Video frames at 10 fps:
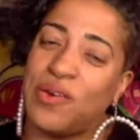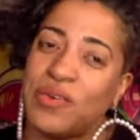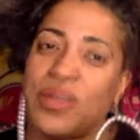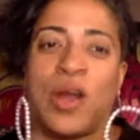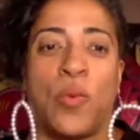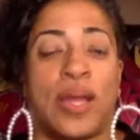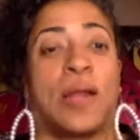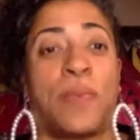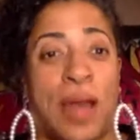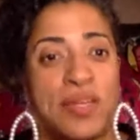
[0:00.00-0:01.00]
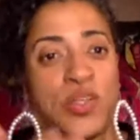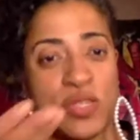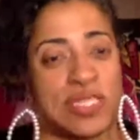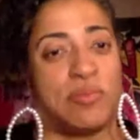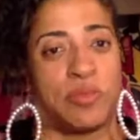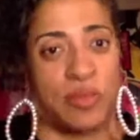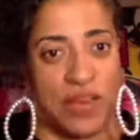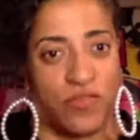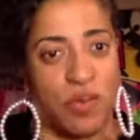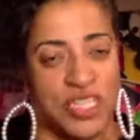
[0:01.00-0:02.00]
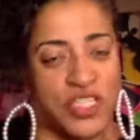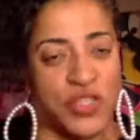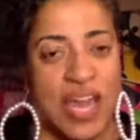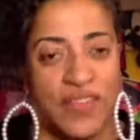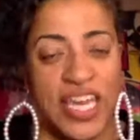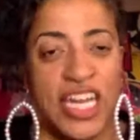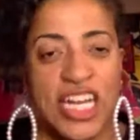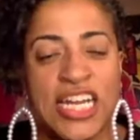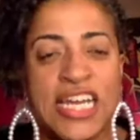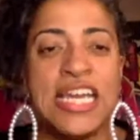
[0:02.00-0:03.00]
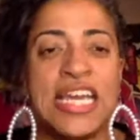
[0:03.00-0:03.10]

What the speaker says: we're going to probably do a similar platform as you have here